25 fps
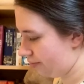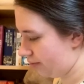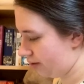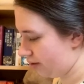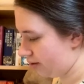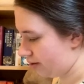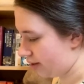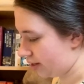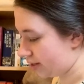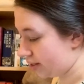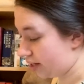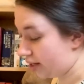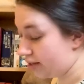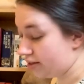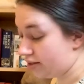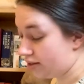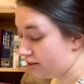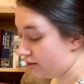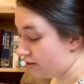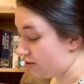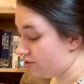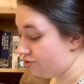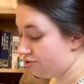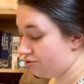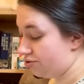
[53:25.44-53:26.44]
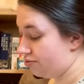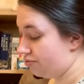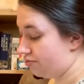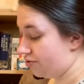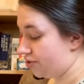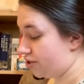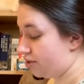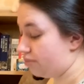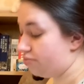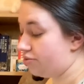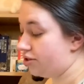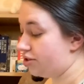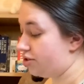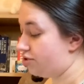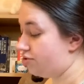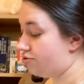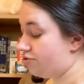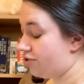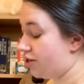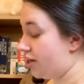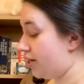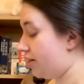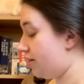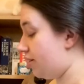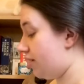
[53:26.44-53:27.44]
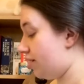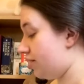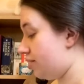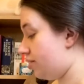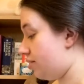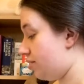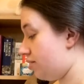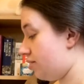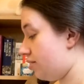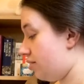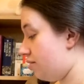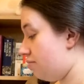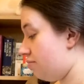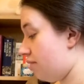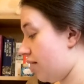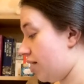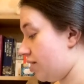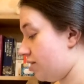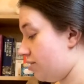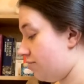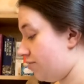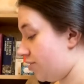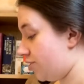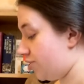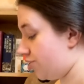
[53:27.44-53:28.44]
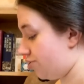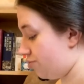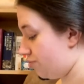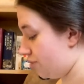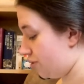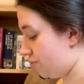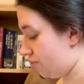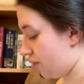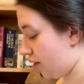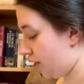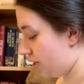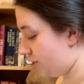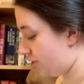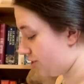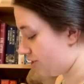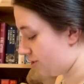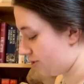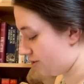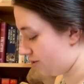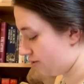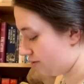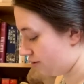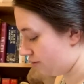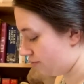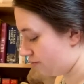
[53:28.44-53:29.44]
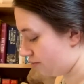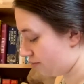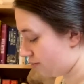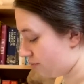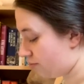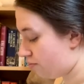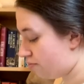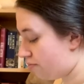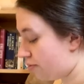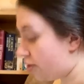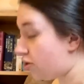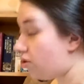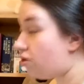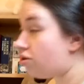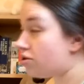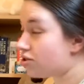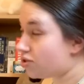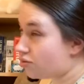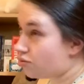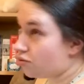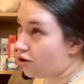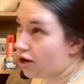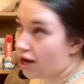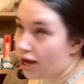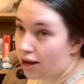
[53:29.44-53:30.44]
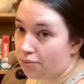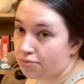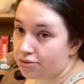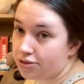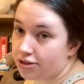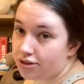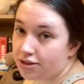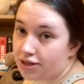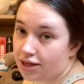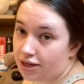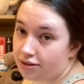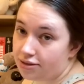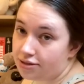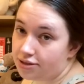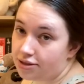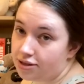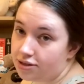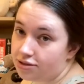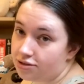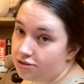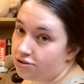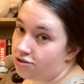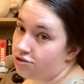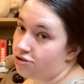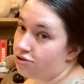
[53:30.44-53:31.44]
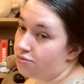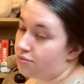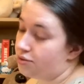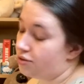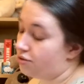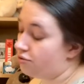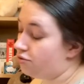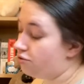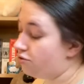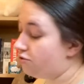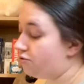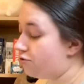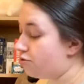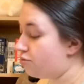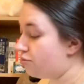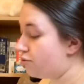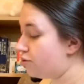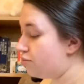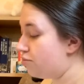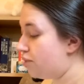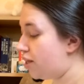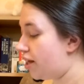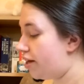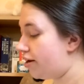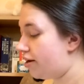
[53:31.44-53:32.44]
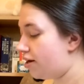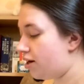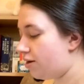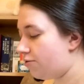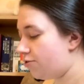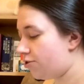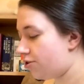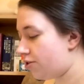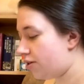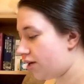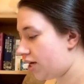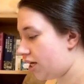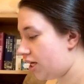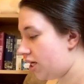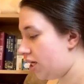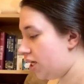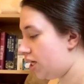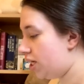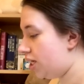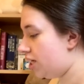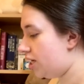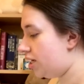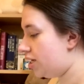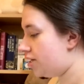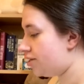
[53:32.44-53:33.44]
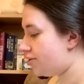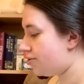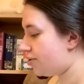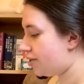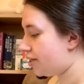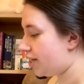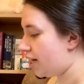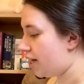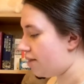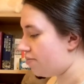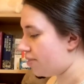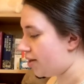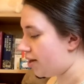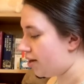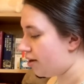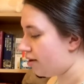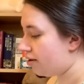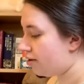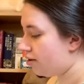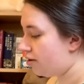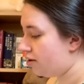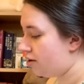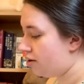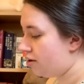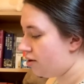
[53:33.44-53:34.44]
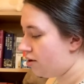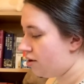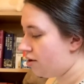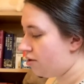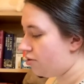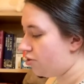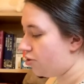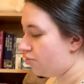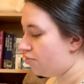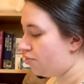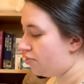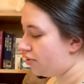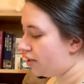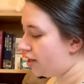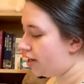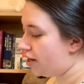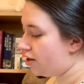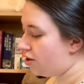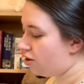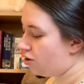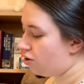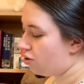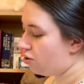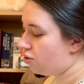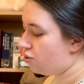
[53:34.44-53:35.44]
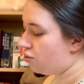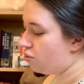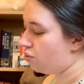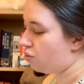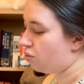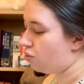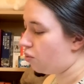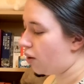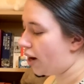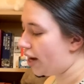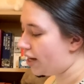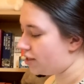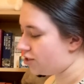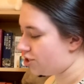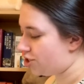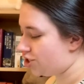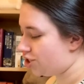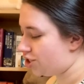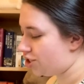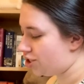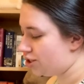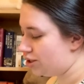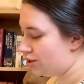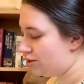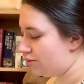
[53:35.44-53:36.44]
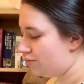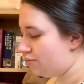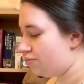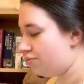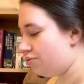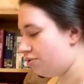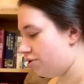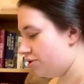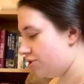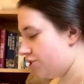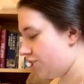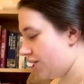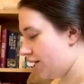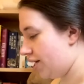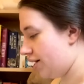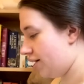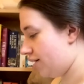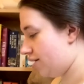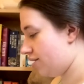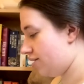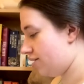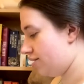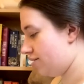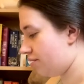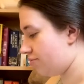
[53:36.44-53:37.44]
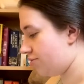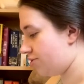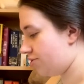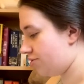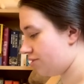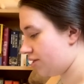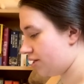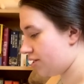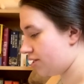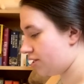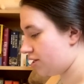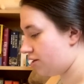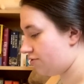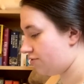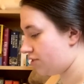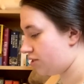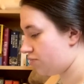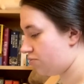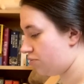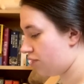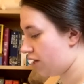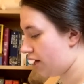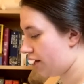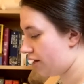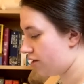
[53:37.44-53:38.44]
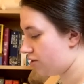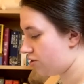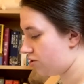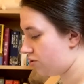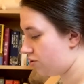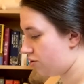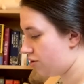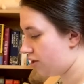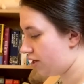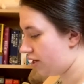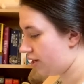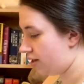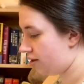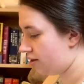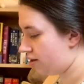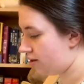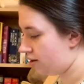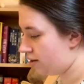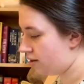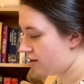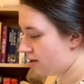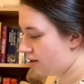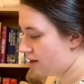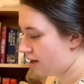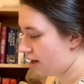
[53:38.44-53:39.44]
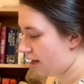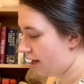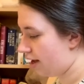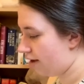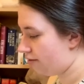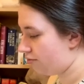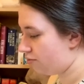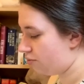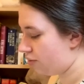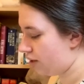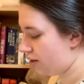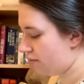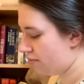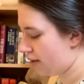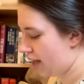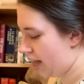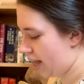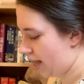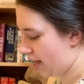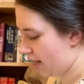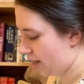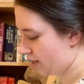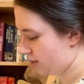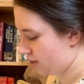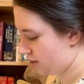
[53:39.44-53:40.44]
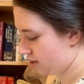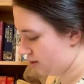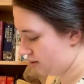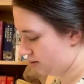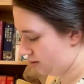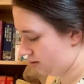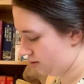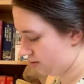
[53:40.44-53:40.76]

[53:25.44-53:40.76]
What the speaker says: this idea that for some reason Drake has this like massive issue with Witch. Because of what happened at the end of season 2 with the whole Phobos plan and everything. So I kept that. The Blair Witch Project. I'm sure that's self-explanatory. Have we met?